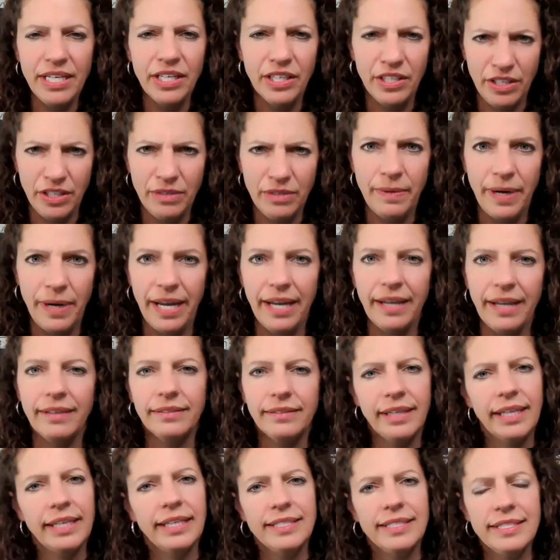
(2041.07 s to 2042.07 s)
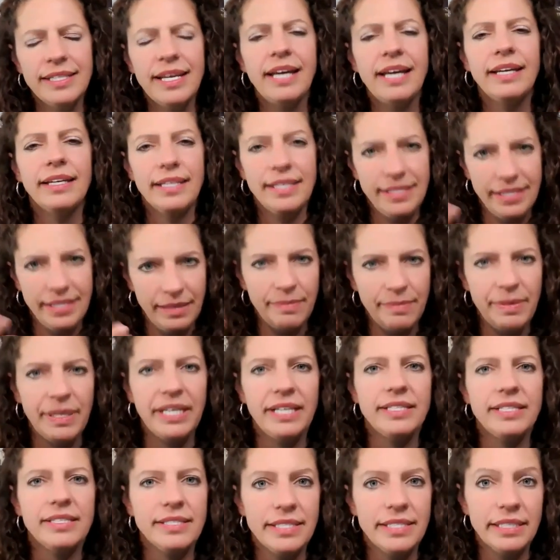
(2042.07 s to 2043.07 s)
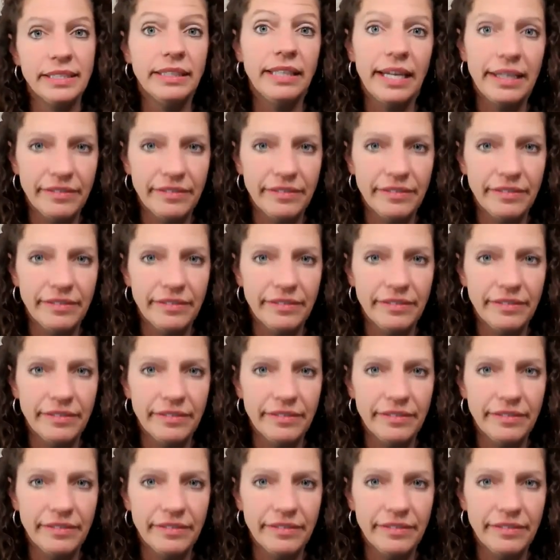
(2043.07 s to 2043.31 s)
in a good way. Like it's not easy, but it's